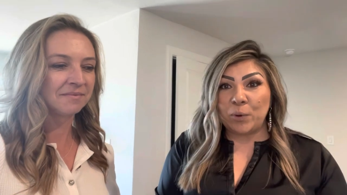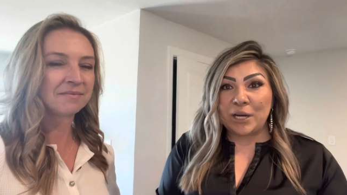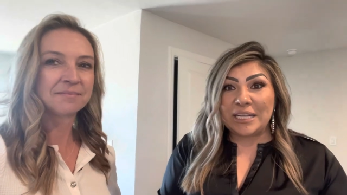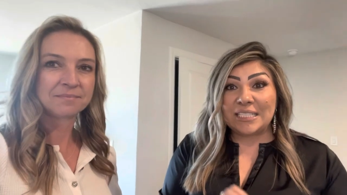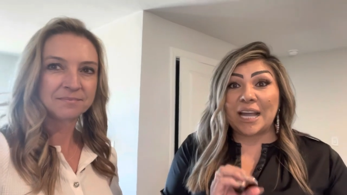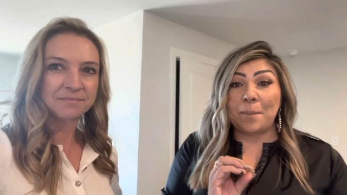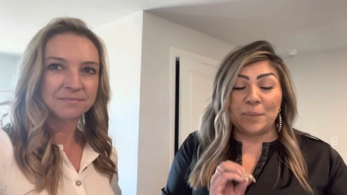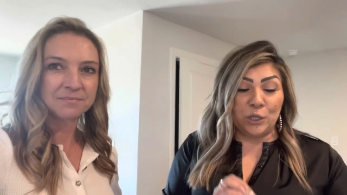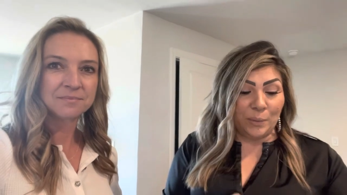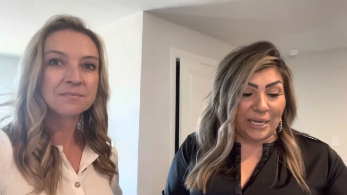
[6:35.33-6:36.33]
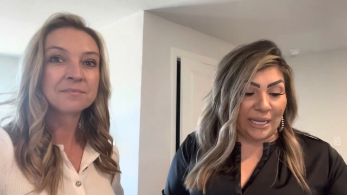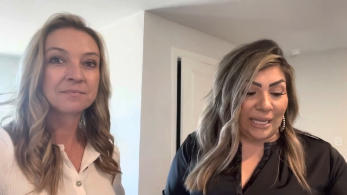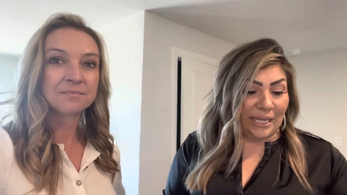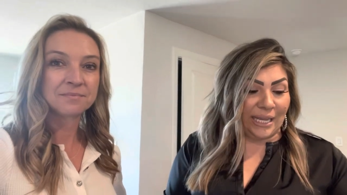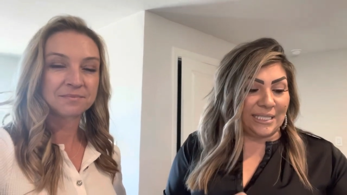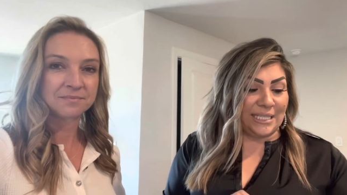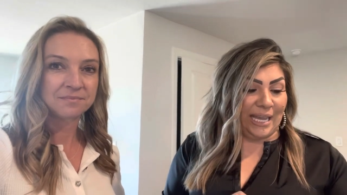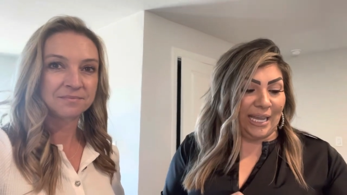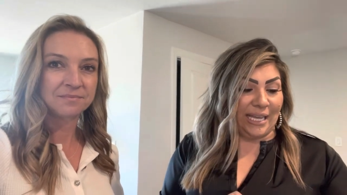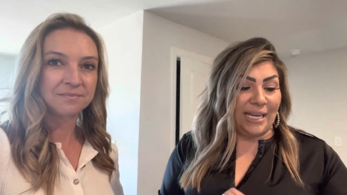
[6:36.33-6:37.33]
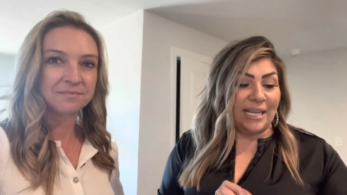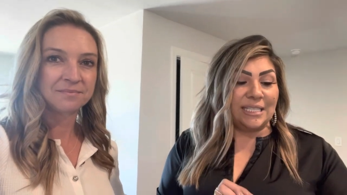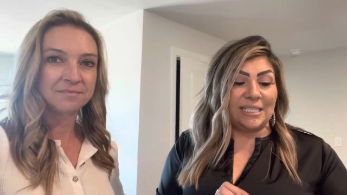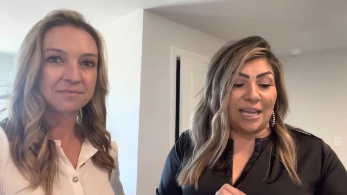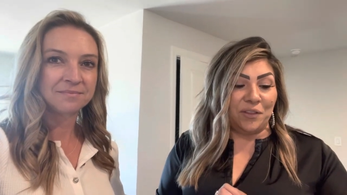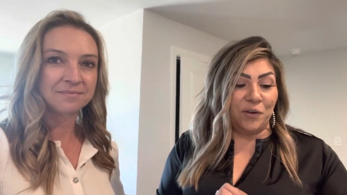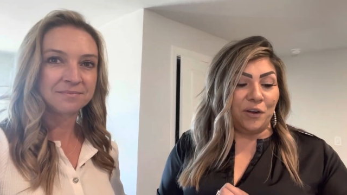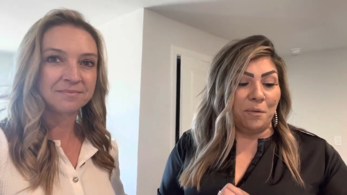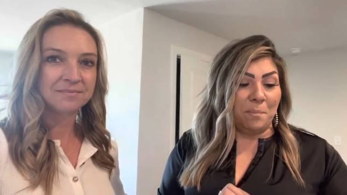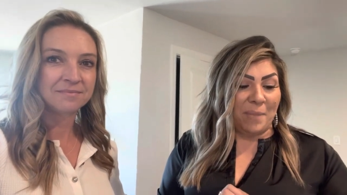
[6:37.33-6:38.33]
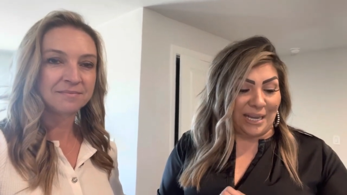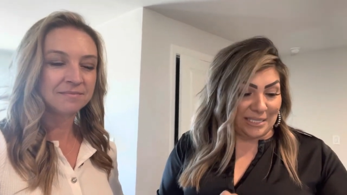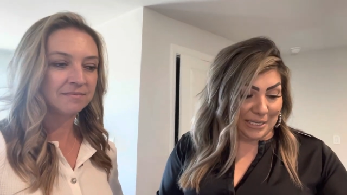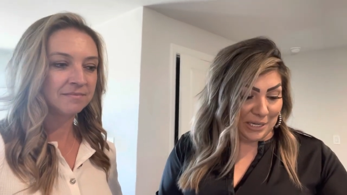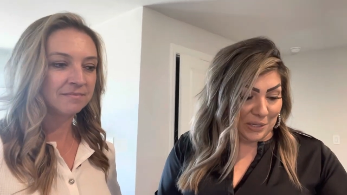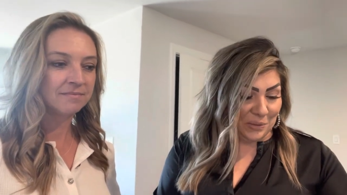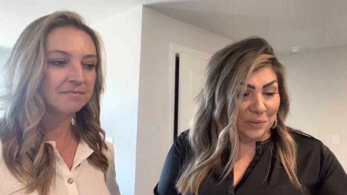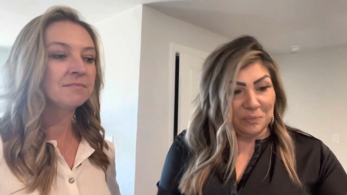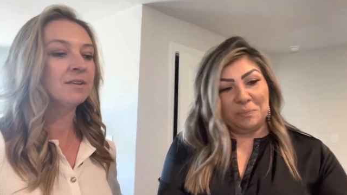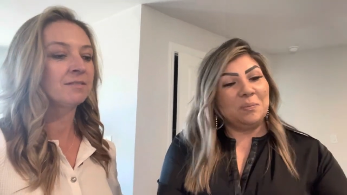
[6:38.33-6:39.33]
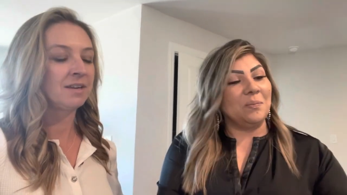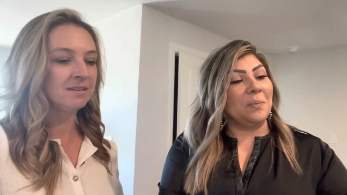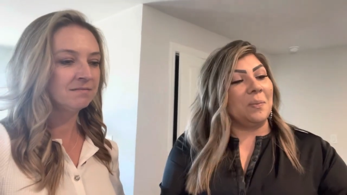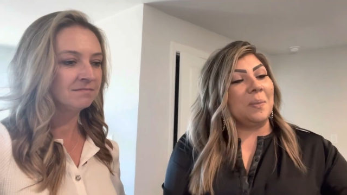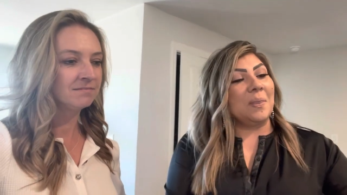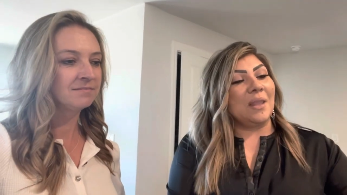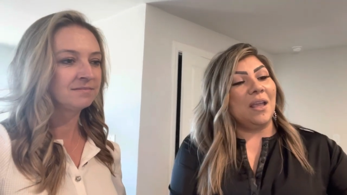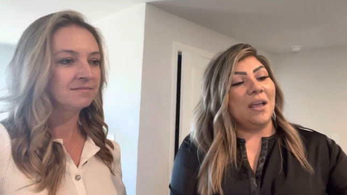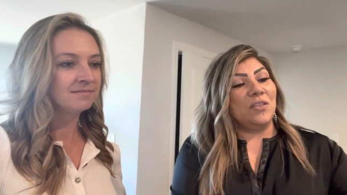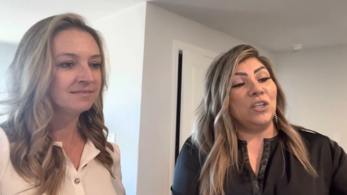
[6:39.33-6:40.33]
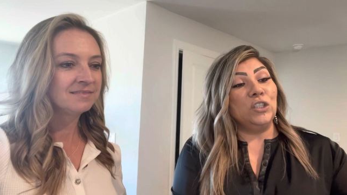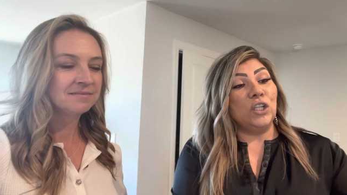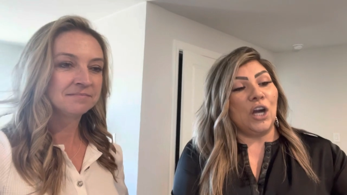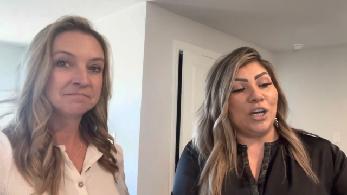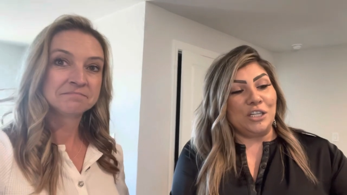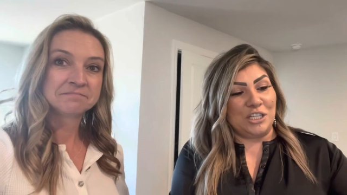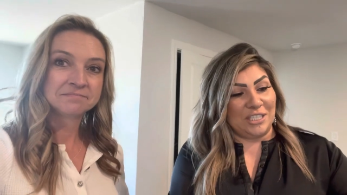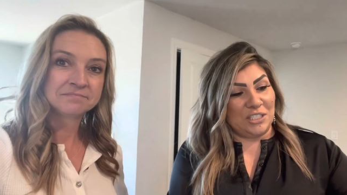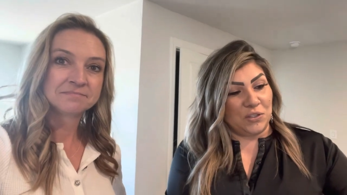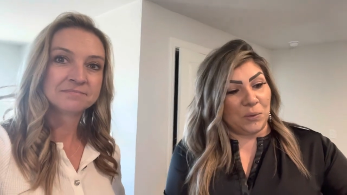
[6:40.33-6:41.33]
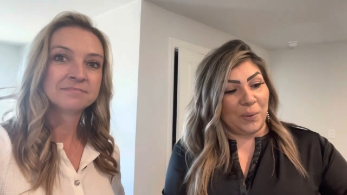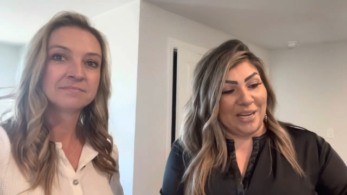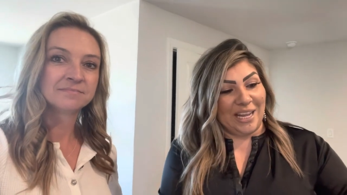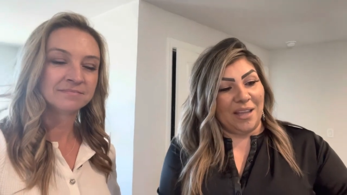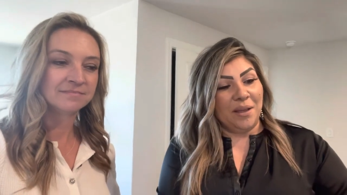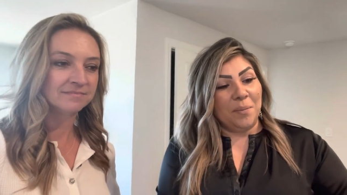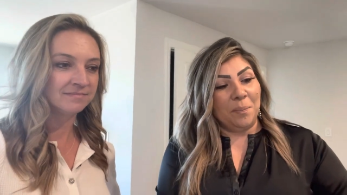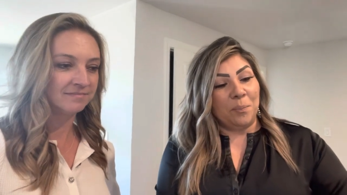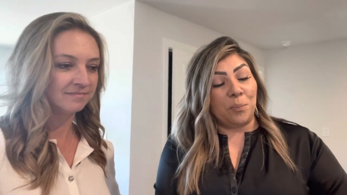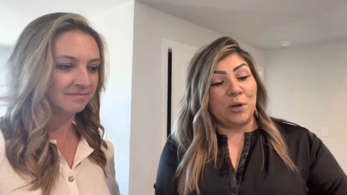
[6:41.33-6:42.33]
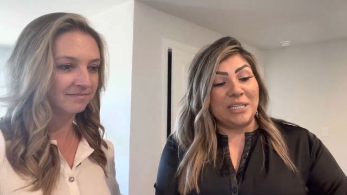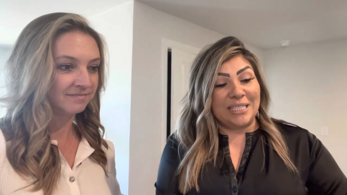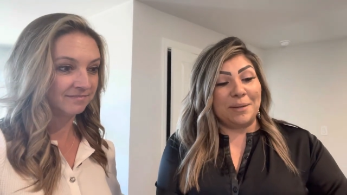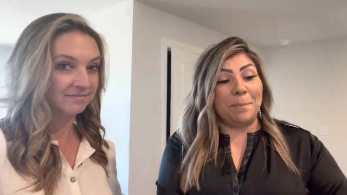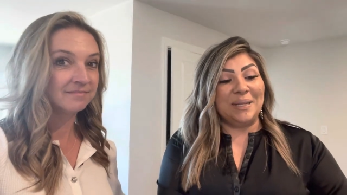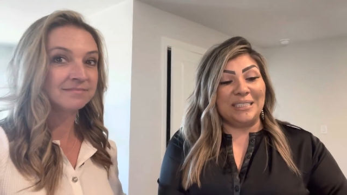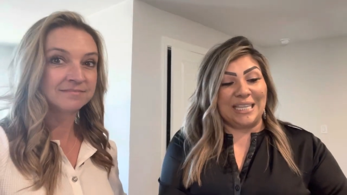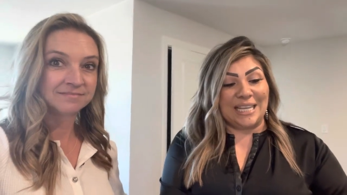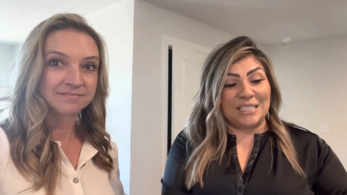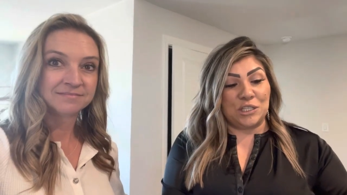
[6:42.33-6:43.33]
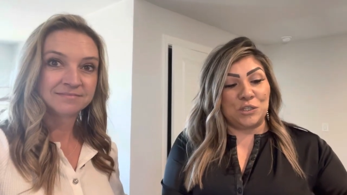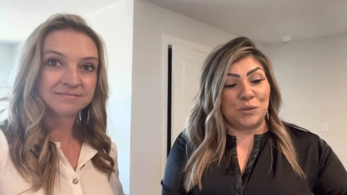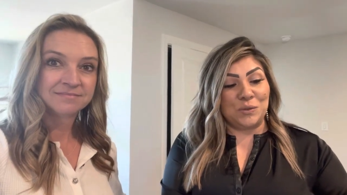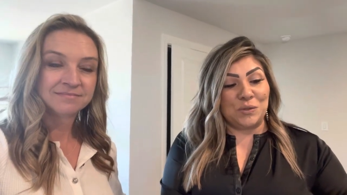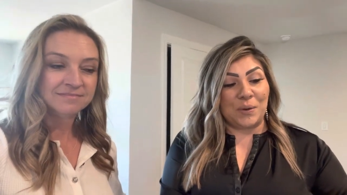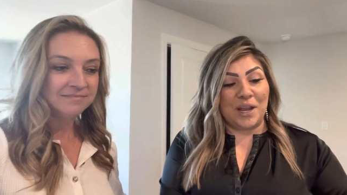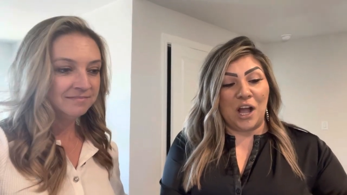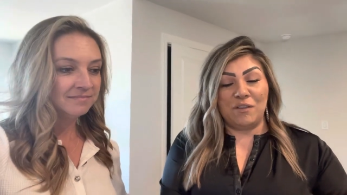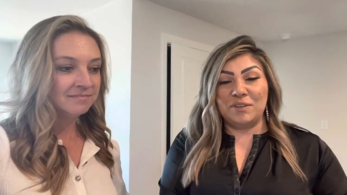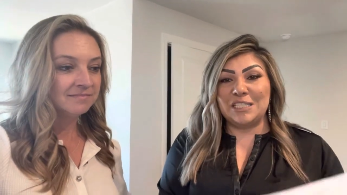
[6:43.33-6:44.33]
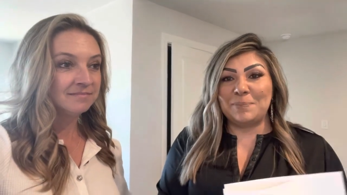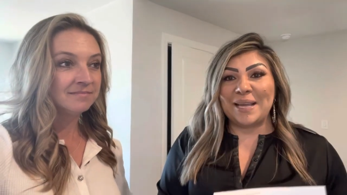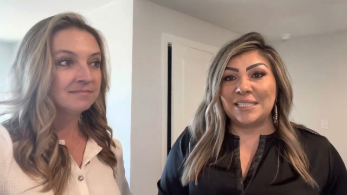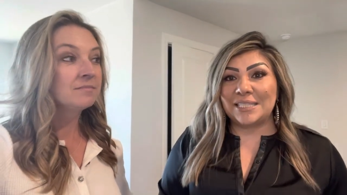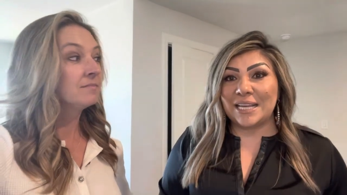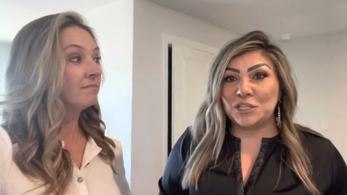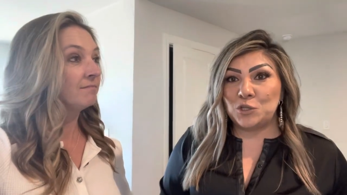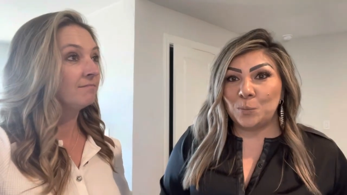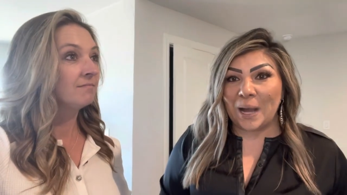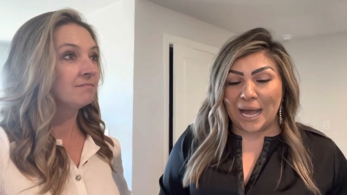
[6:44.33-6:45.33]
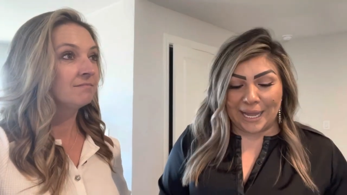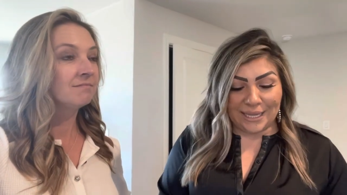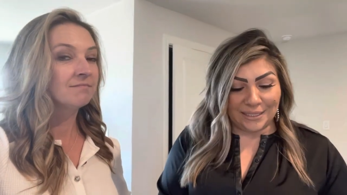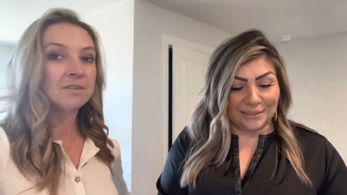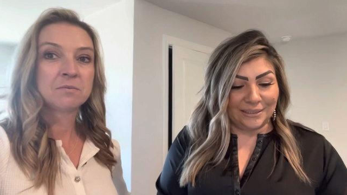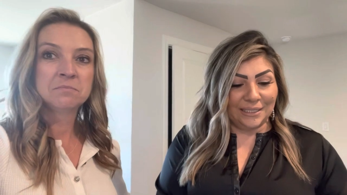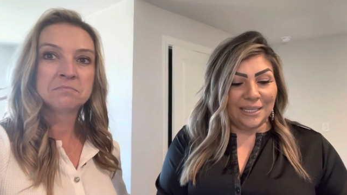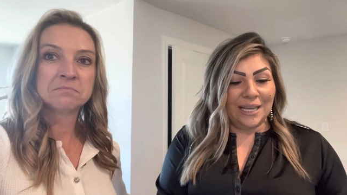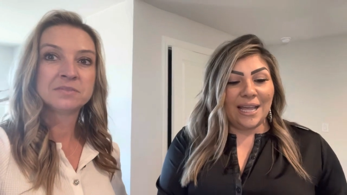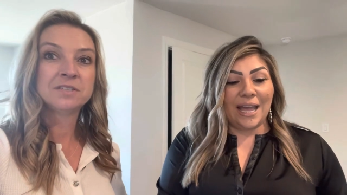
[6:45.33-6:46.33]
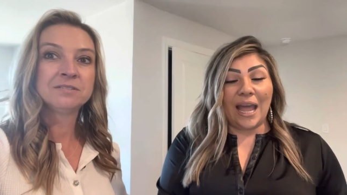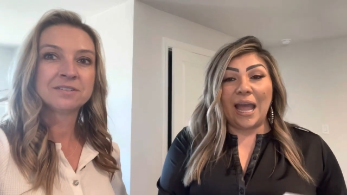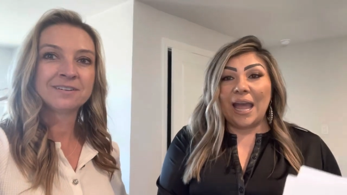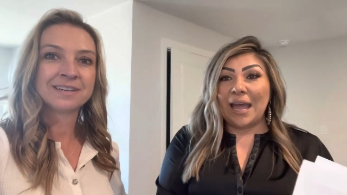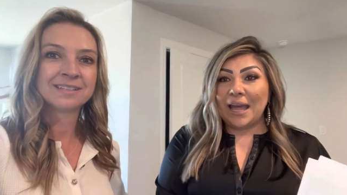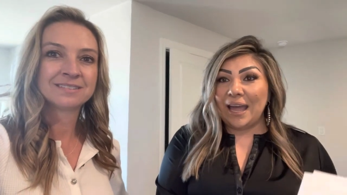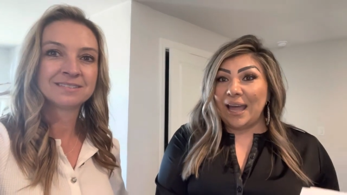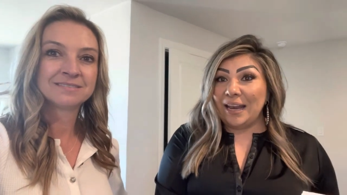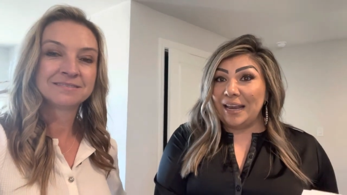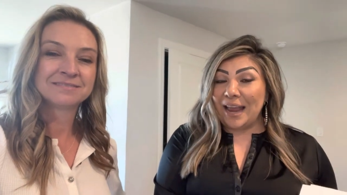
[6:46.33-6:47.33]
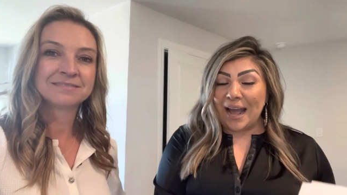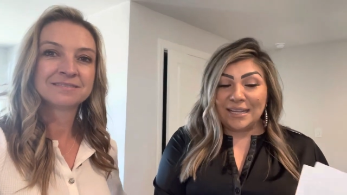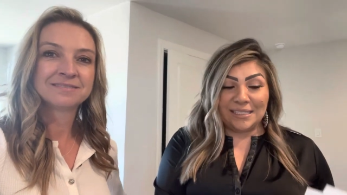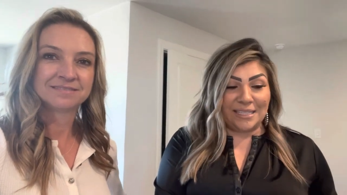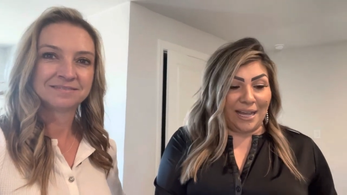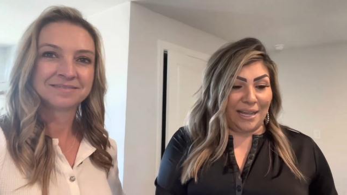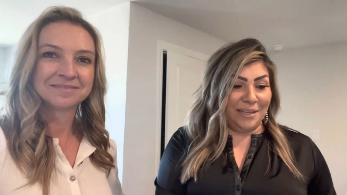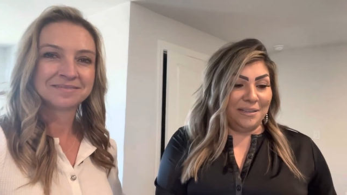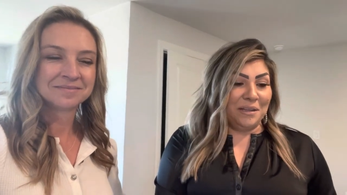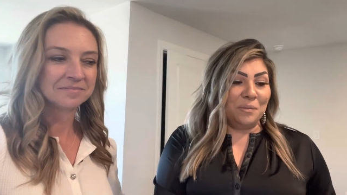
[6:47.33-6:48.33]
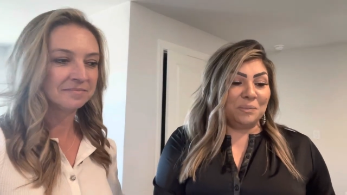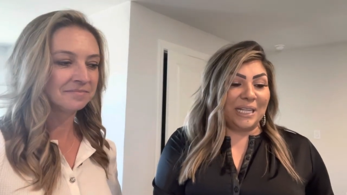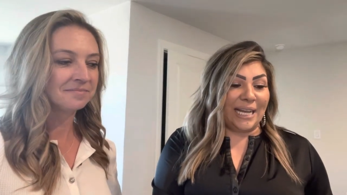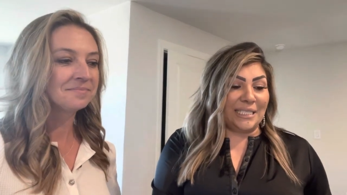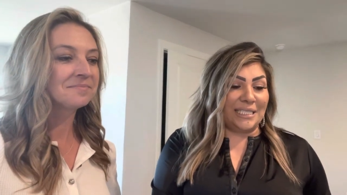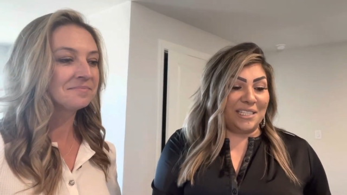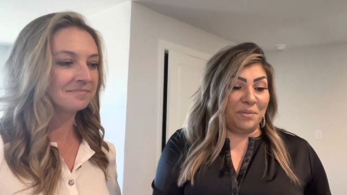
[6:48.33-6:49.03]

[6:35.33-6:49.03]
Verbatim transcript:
Speaker 1: printed community is in southern Mexico. Okay. The largest 3D printed building is a two-story office space in Dubai. Hmm, two-story. And NASA plans to